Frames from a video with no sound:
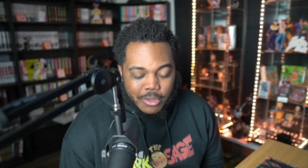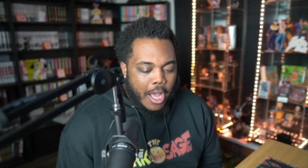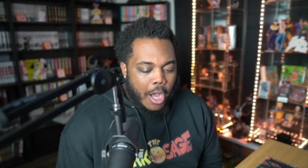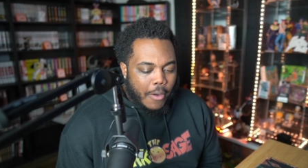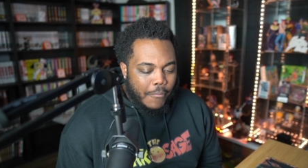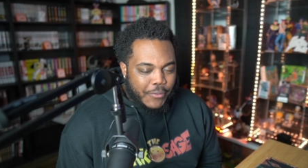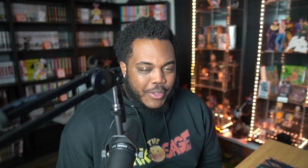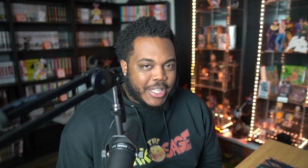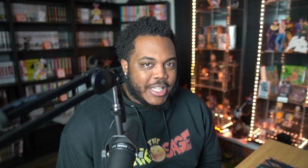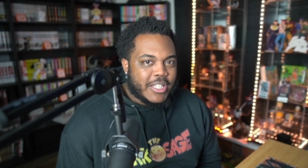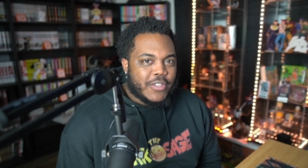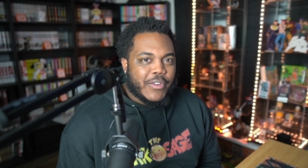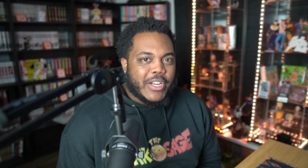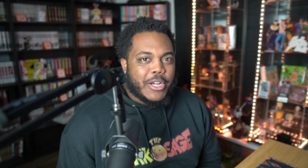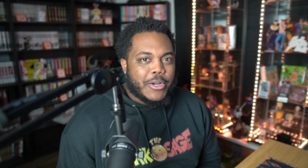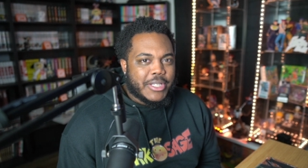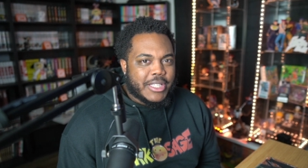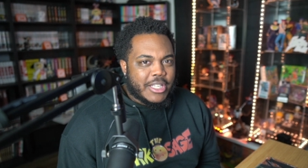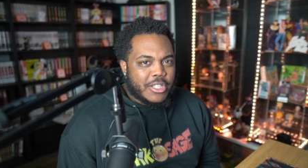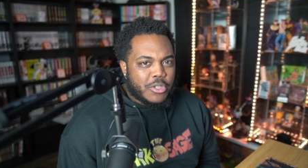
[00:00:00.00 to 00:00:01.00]
Hopefully this video
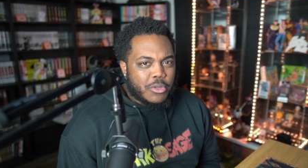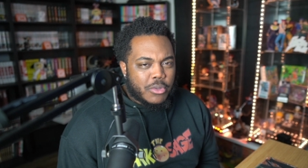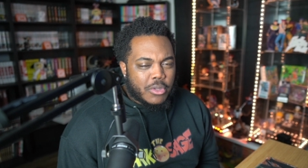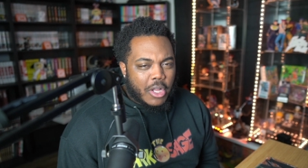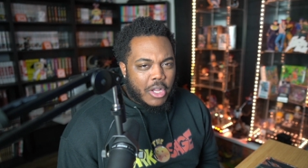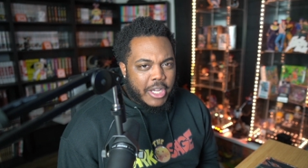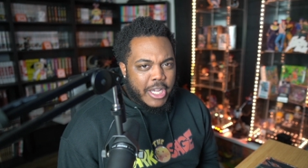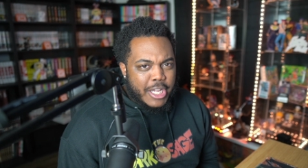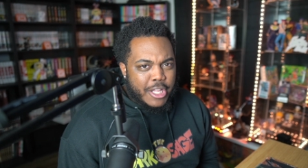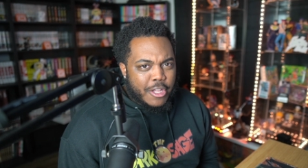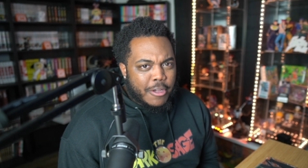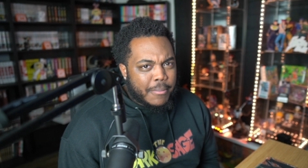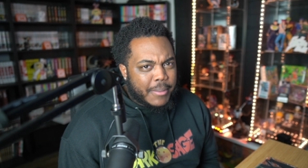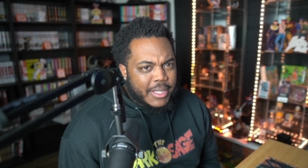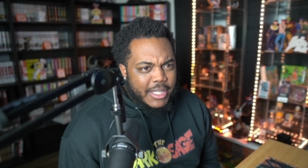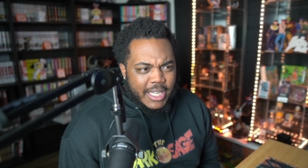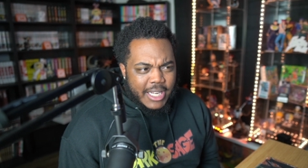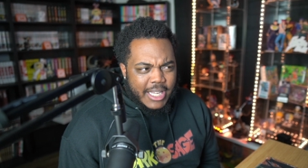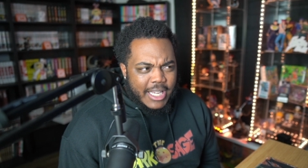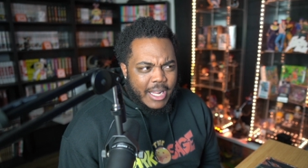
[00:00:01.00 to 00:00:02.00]
isn't too long either, but
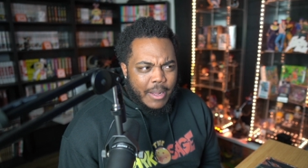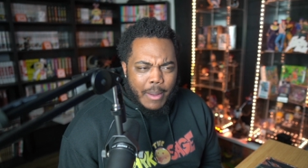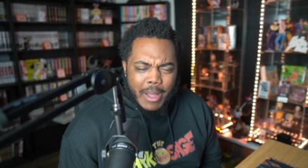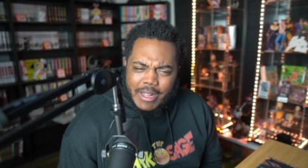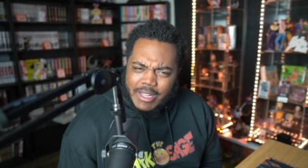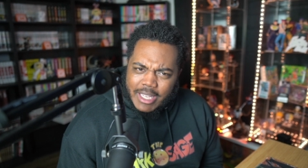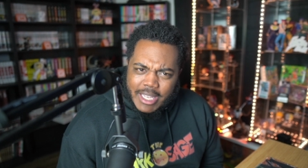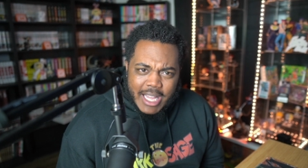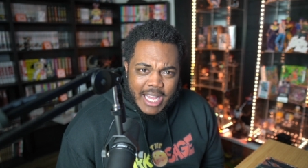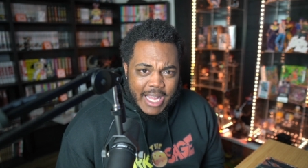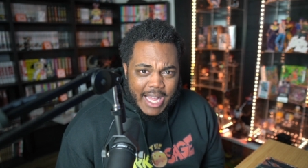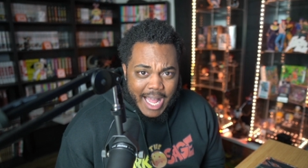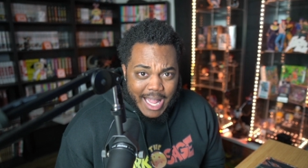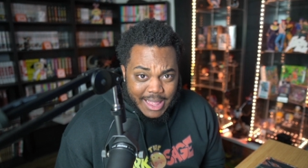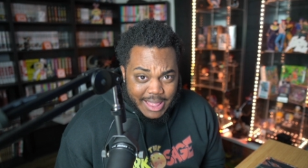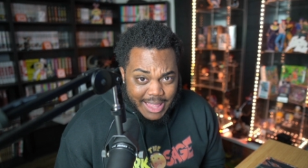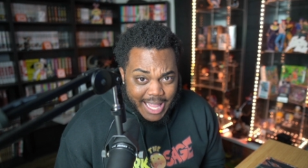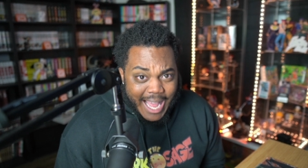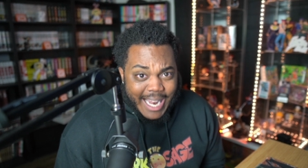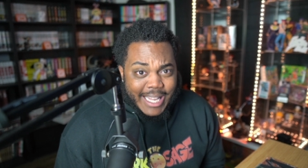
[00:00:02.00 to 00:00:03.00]
then again, I'll have to cut a
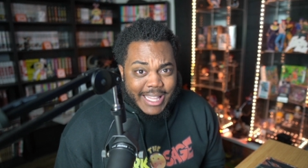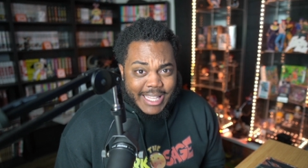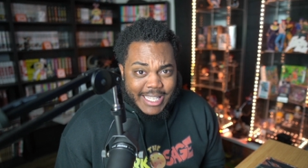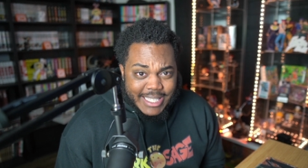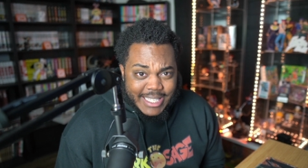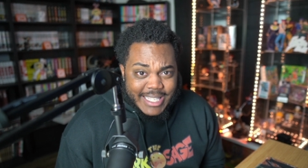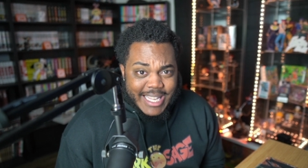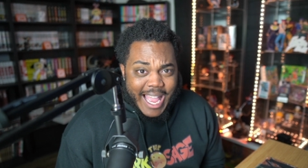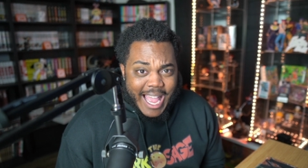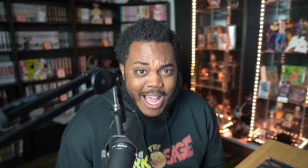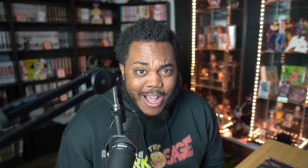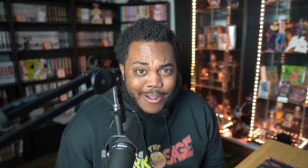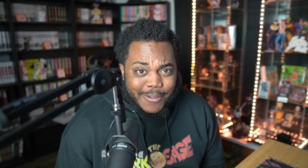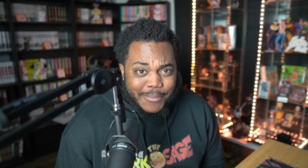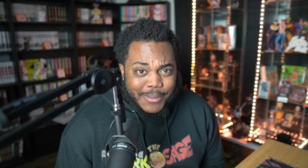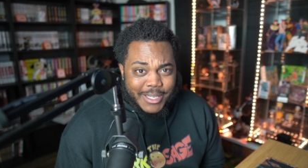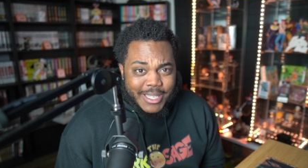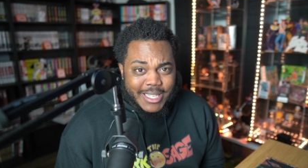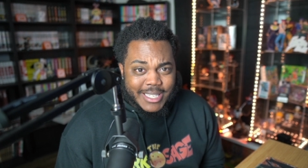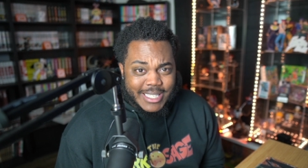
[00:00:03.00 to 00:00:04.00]
lot of this down
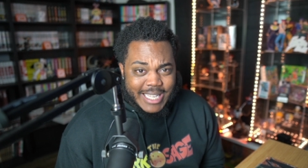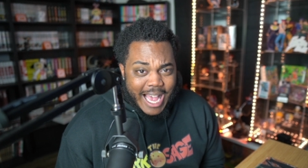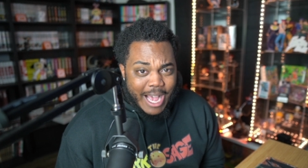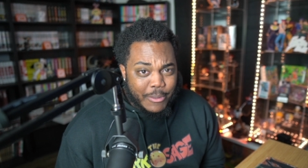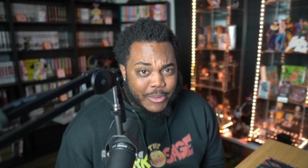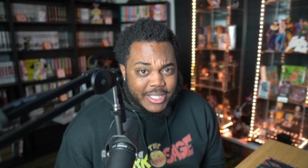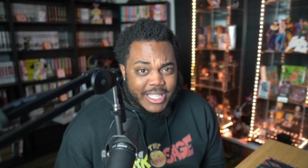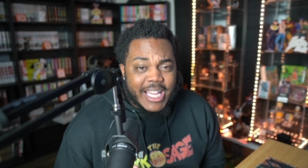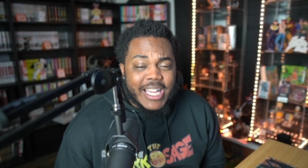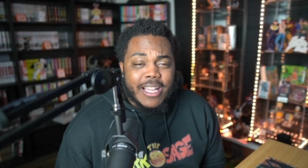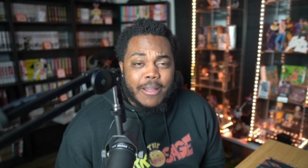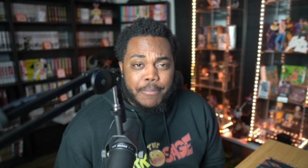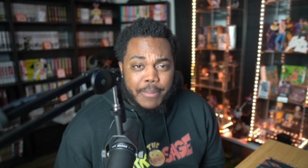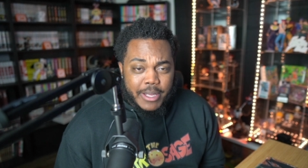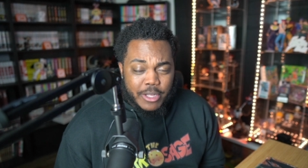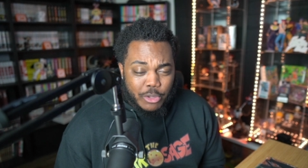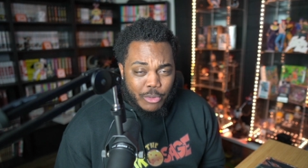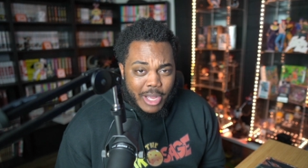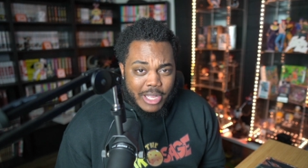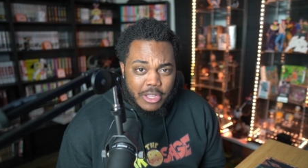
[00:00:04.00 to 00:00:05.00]
because I was hiccuping
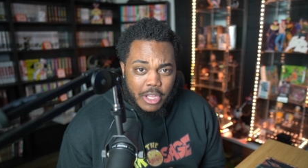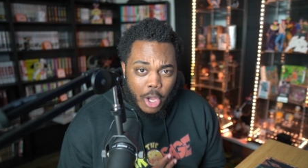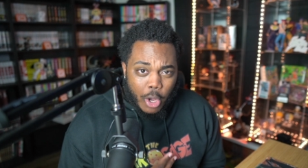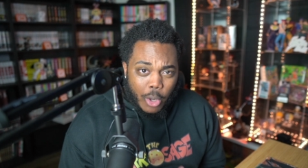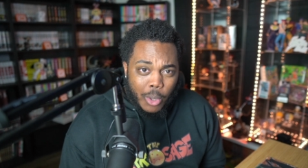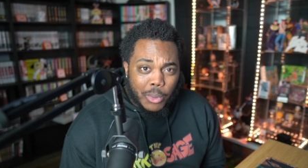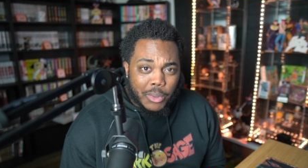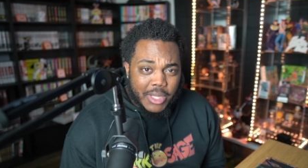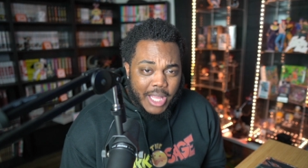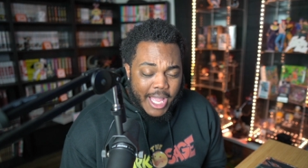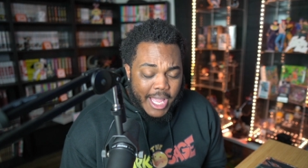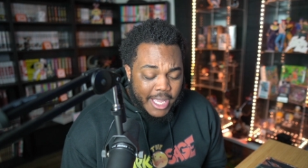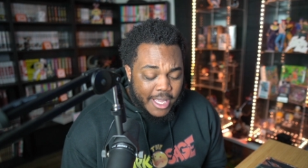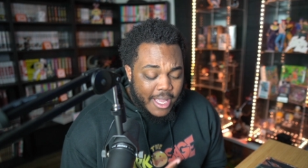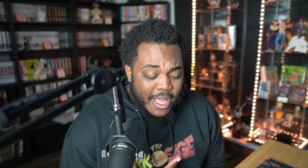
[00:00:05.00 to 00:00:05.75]
throughout the whole thing.